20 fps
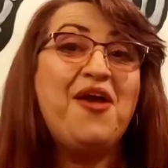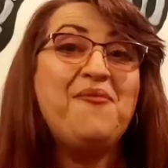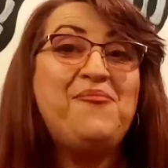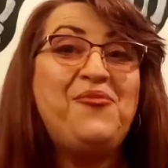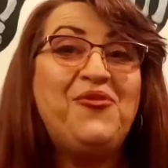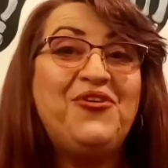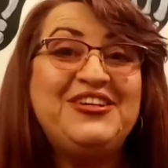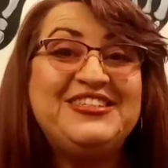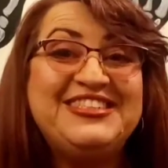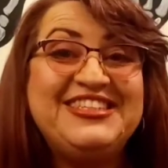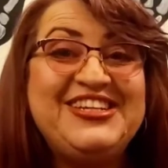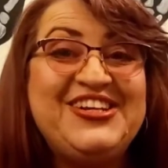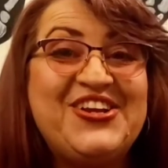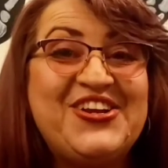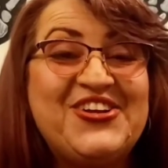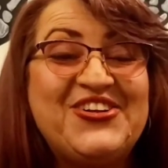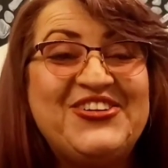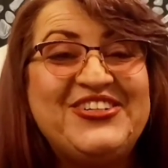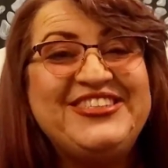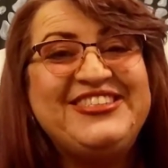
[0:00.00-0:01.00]
Hi, boys and
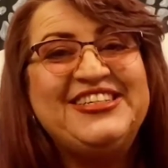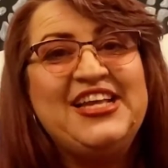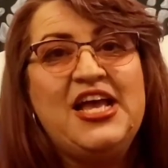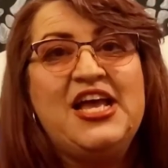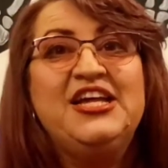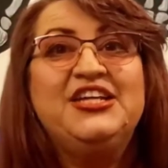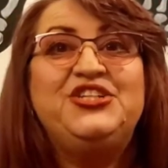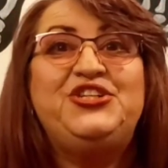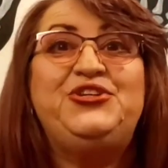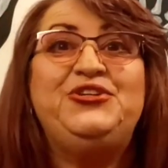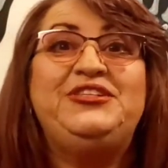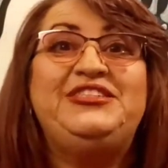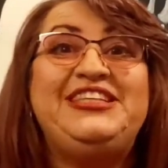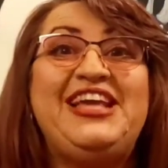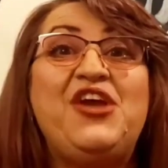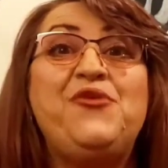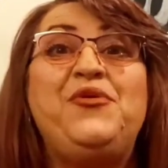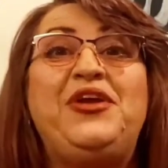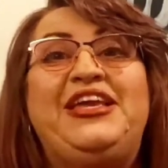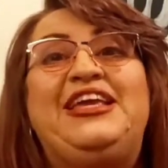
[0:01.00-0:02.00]
girls.
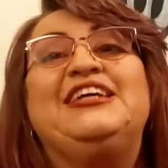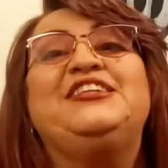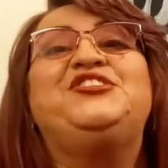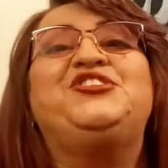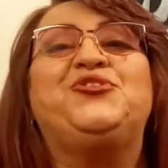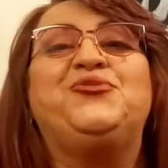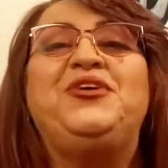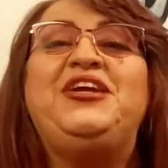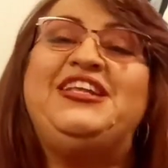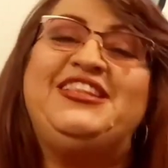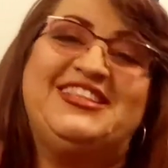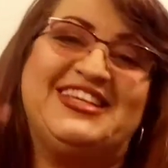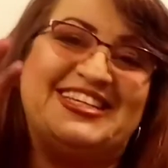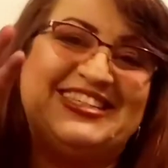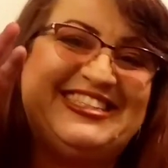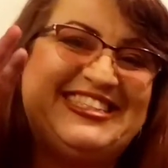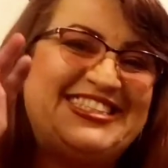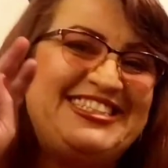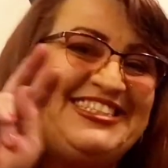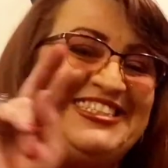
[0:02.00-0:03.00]
Today we get to read
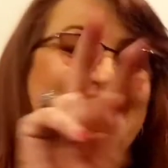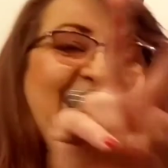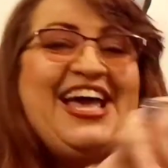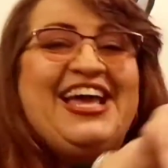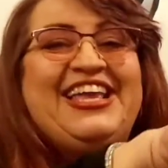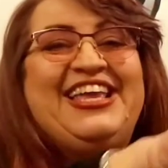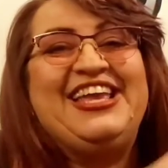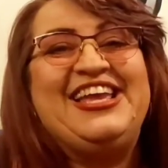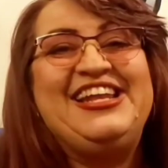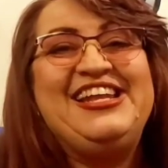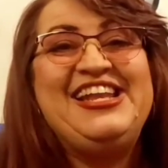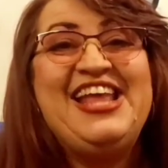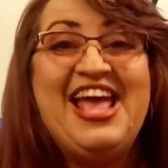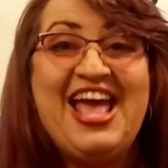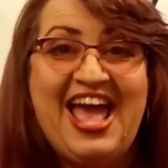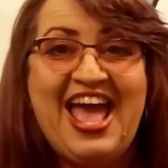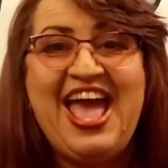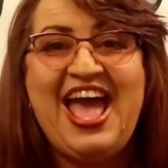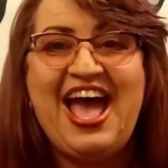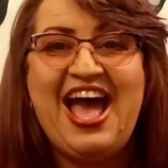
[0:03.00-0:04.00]
the second
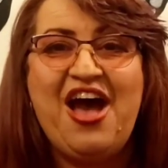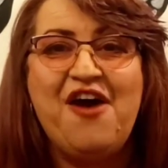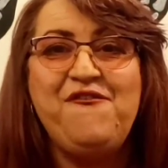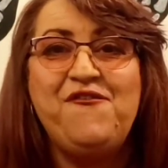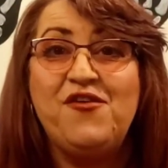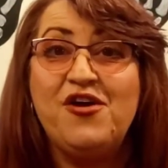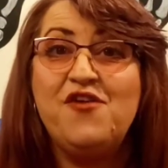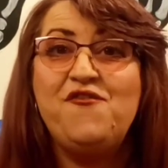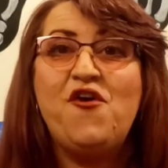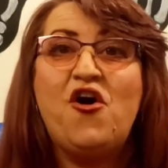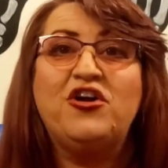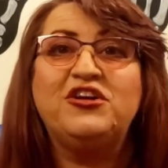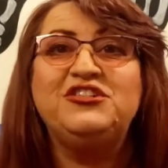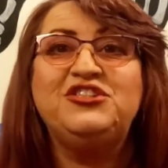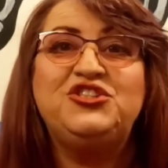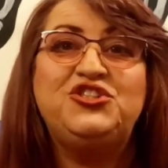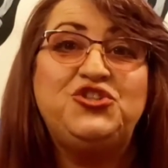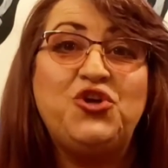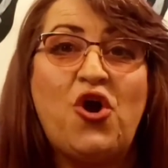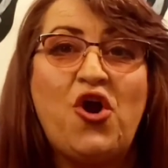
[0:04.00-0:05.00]
half of our
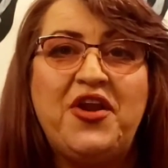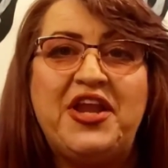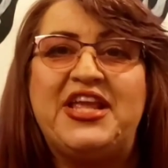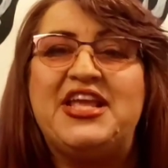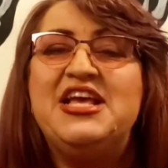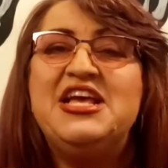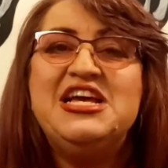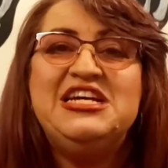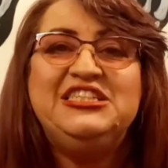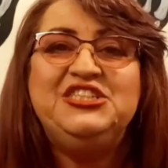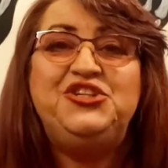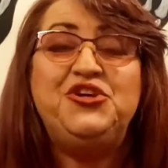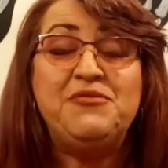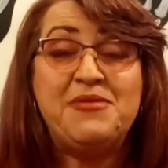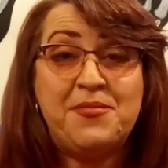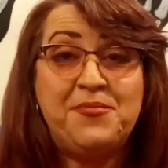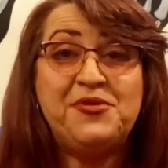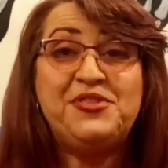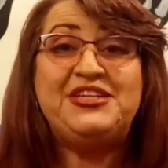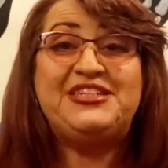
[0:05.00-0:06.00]
story.
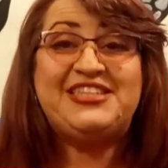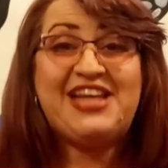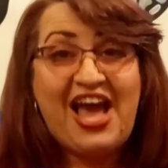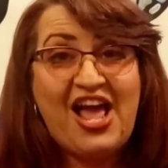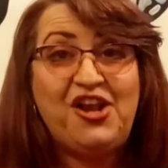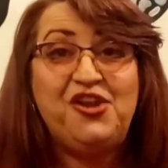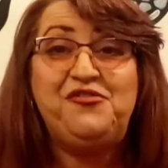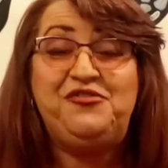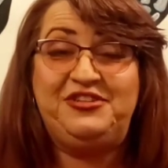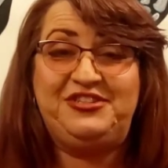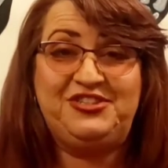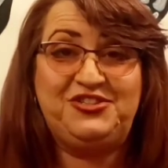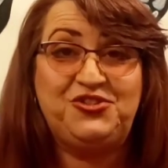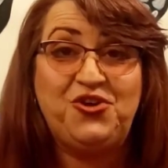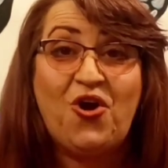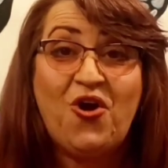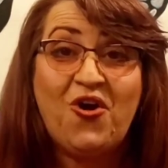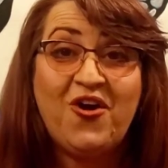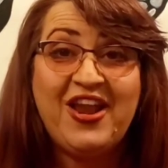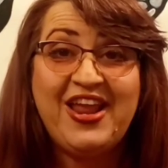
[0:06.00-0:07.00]
Do you remember the title of the
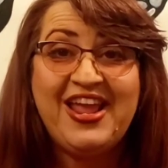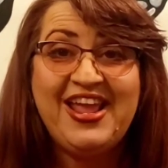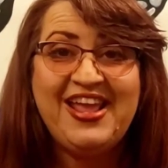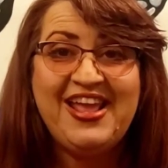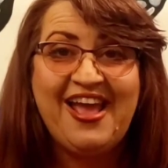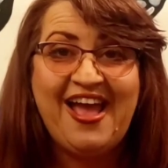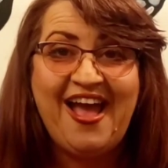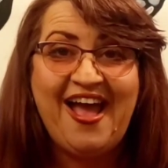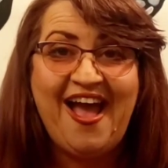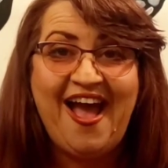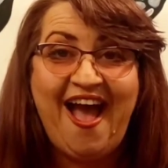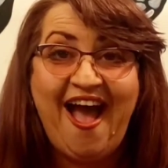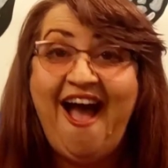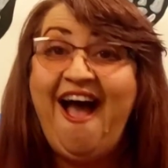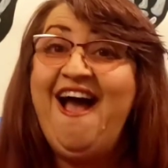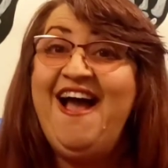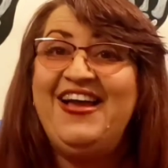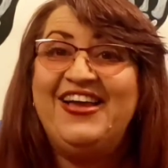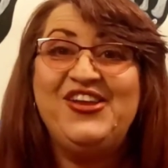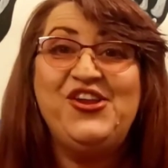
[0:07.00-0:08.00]
story?
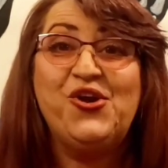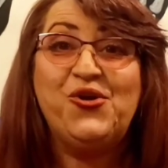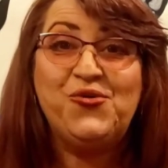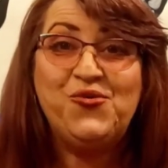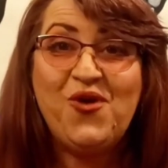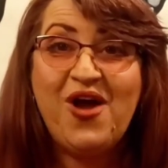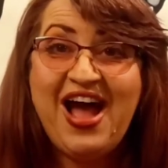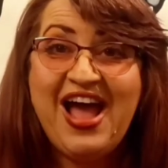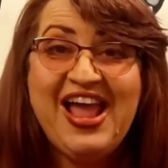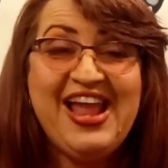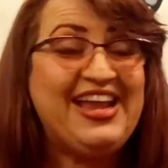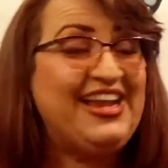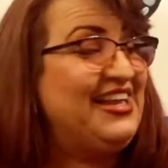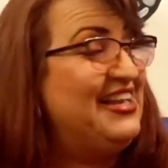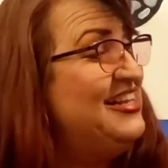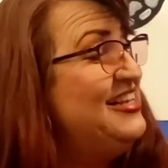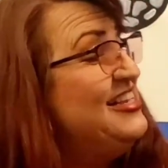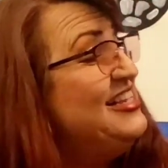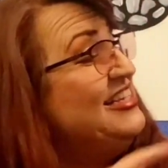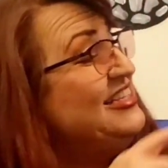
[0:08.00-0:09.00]
You're right.